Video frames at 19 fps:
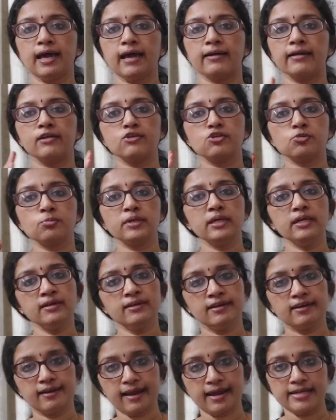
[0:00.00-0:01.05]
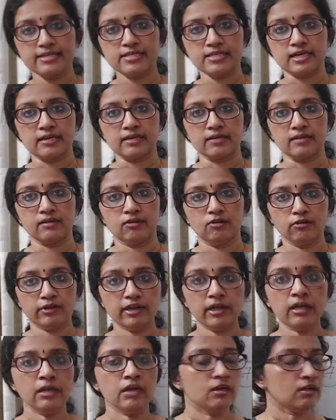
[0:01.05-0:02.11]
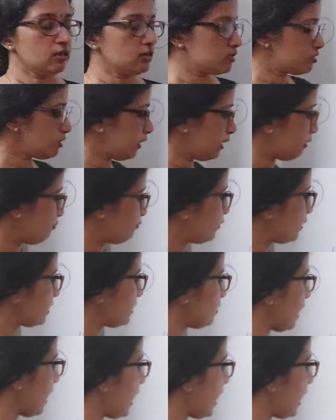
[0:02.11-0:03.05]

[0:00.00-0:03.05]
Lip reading: angle to be right angle. Okay. So if we